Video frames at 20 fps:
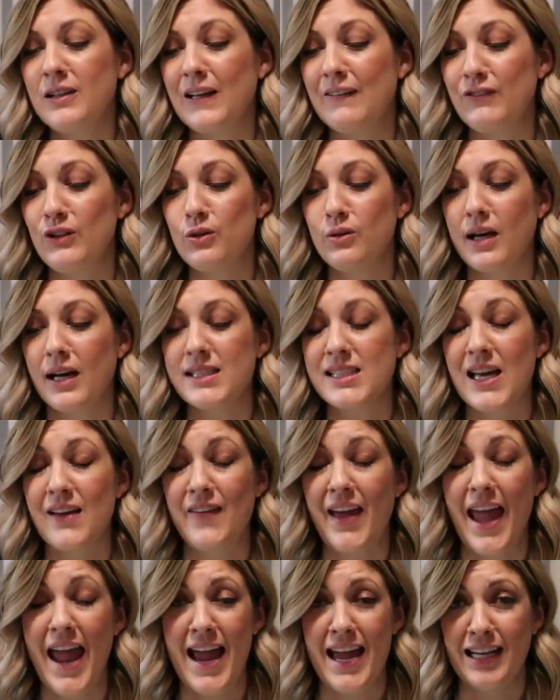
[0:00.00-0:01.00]
If you guys
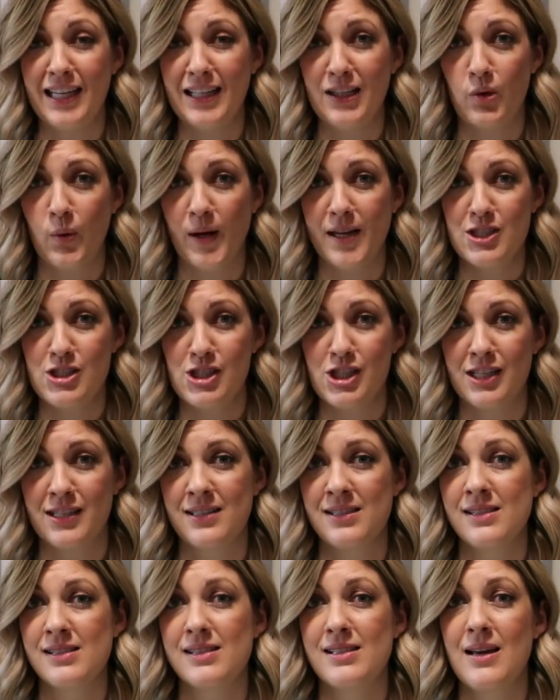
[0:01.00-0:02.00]
have any
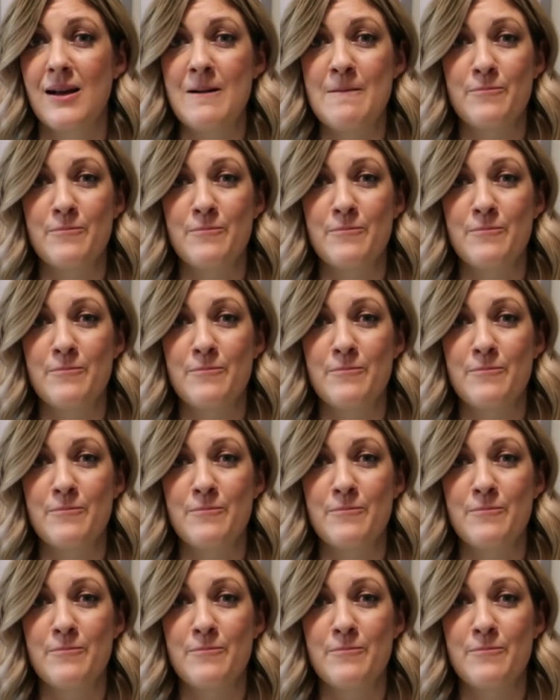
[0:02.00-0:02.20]
questions